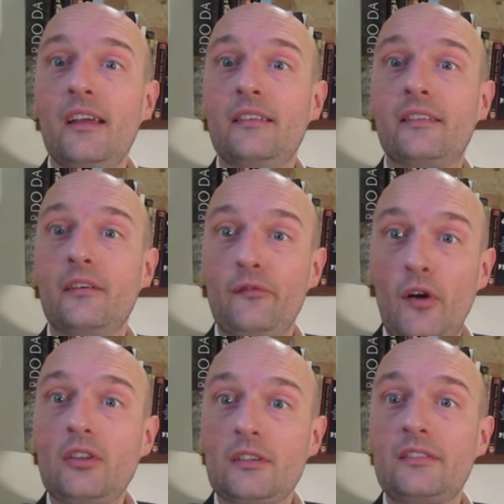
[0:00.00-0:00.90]
It's a
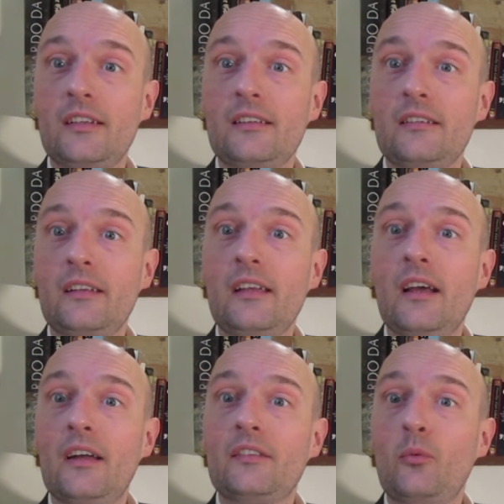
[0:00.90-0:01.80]
volatility
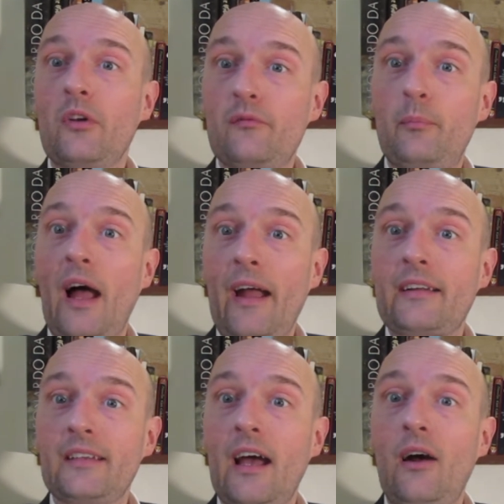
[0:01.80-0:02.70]
that we've
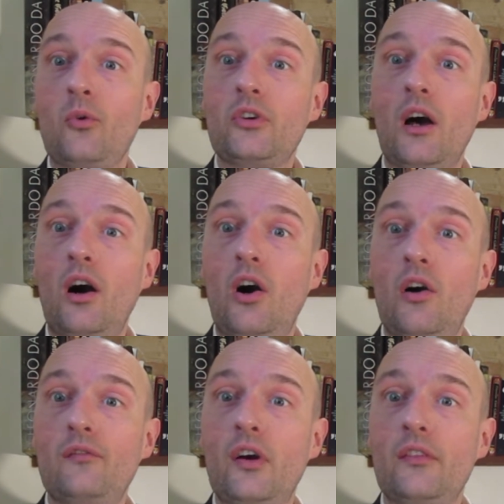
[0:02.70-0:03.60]
backed out
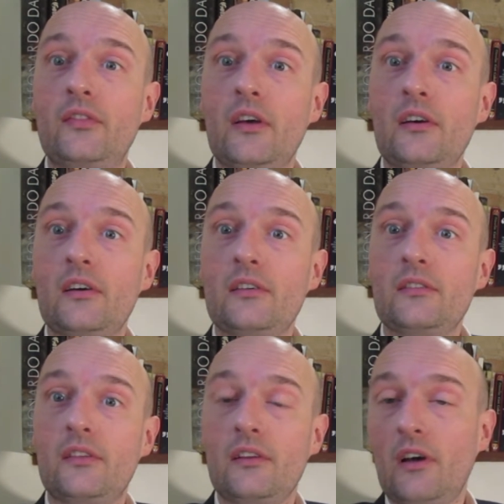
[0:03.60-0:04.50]
of the,
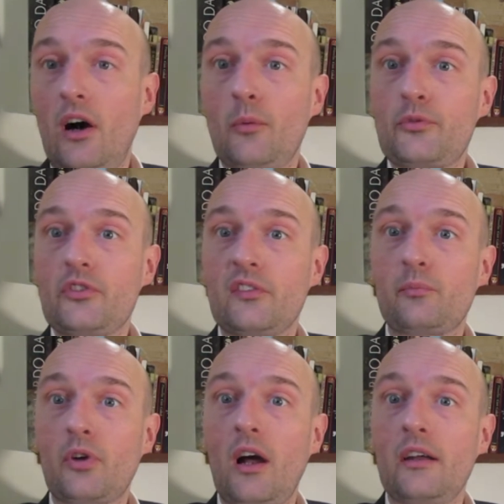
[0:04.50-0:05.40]
the options
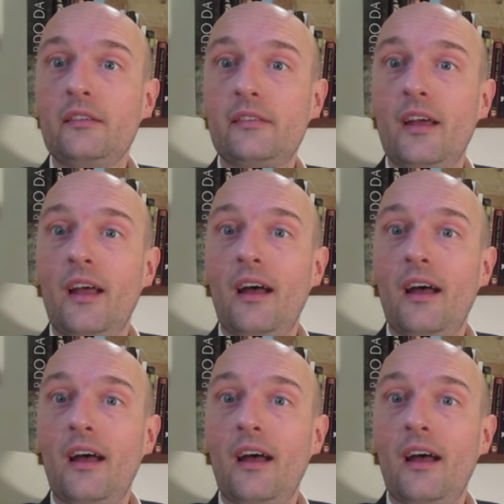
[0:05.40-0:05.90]
price,